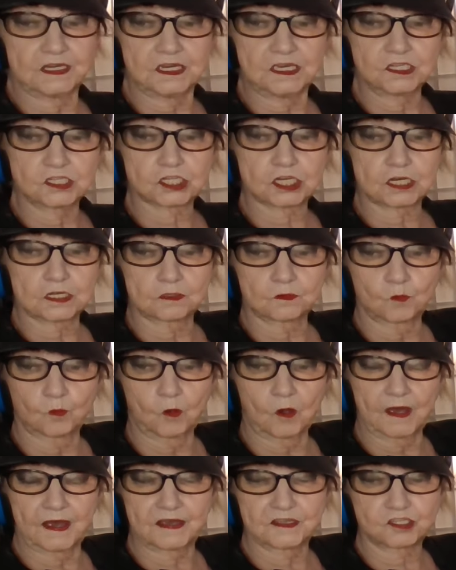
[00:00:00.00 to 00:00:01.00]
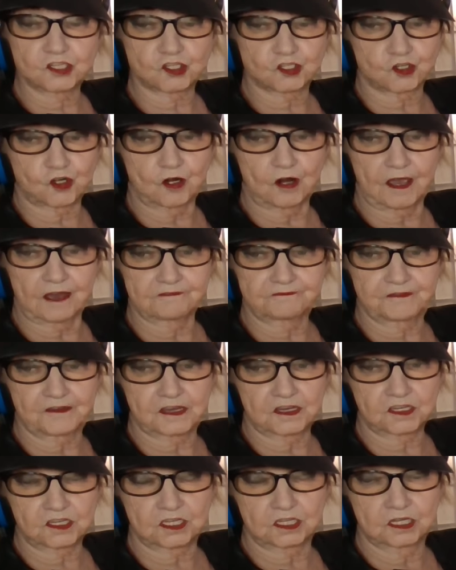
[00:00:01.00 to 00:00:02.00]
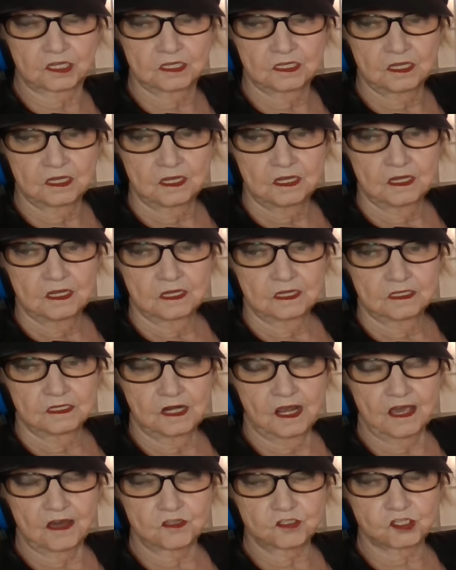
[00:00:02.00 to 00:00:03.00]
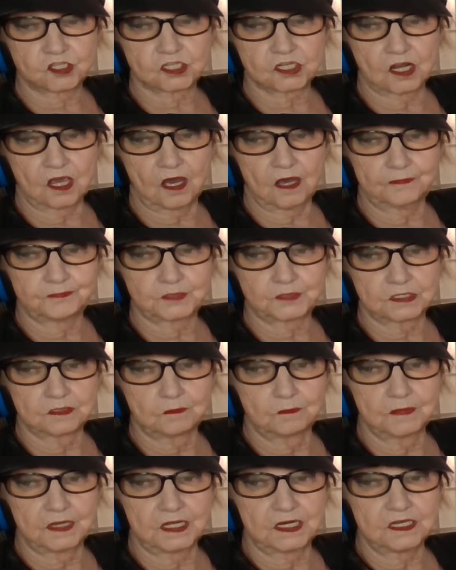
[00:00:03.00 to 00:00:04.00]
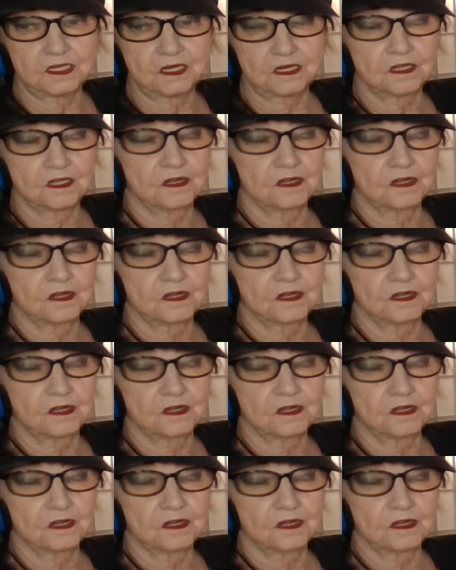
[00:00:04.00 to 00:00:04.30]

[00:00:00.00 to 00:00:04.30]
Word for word: east and west traffic now stopped in many